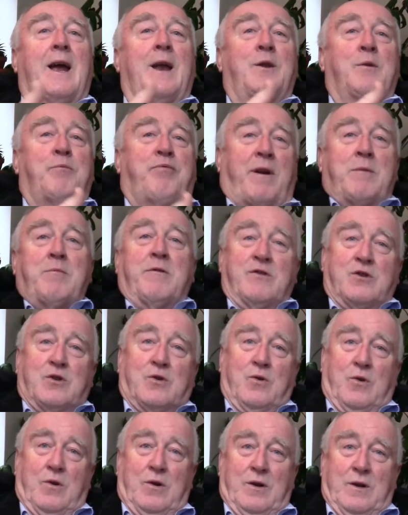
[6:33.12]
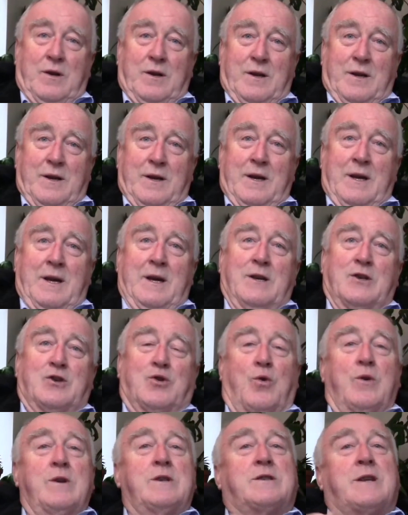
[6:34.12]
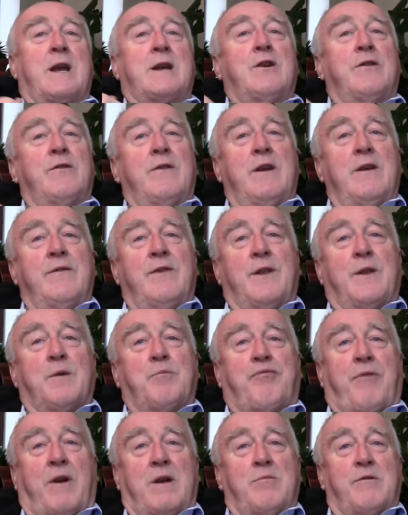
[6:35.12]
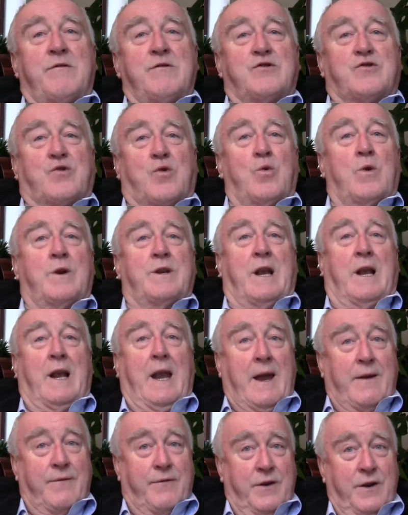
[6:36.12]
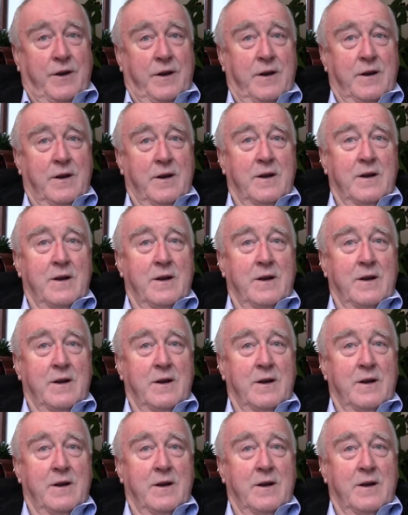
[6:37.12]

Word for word: in the primary school. So instead of leaving the primary school at eleven,